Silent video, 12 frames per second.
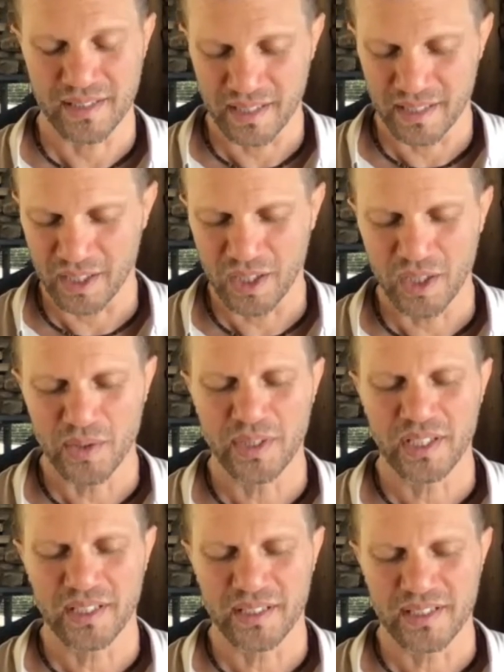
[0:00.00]
and
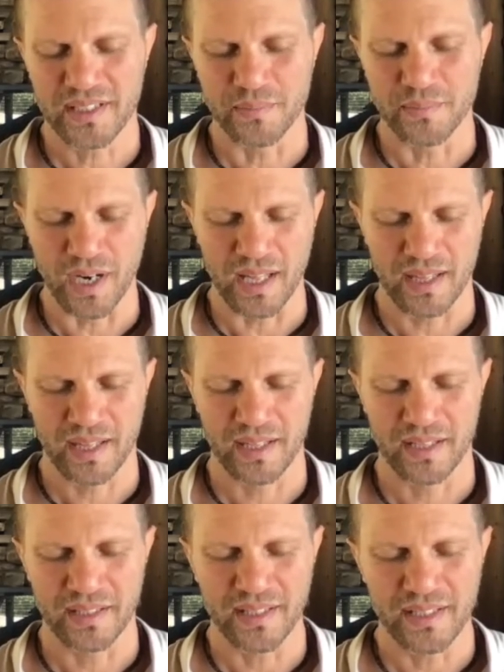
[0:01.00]
including this breath.
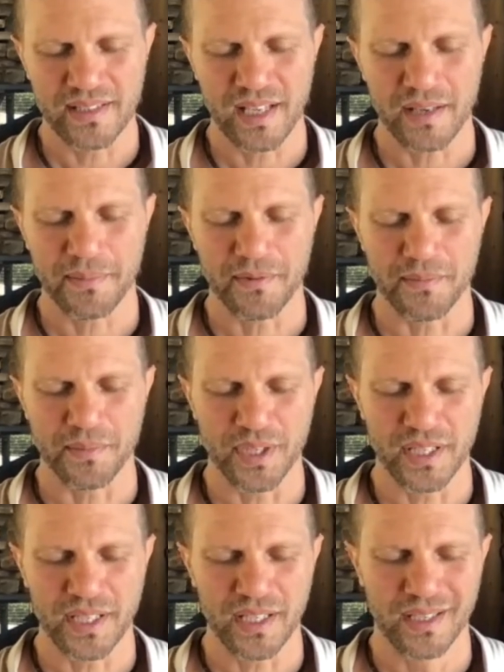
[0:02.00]
This type of
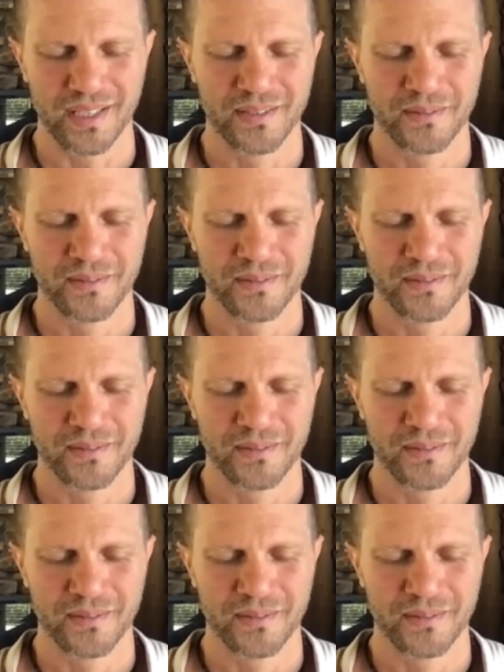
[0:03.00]
breathing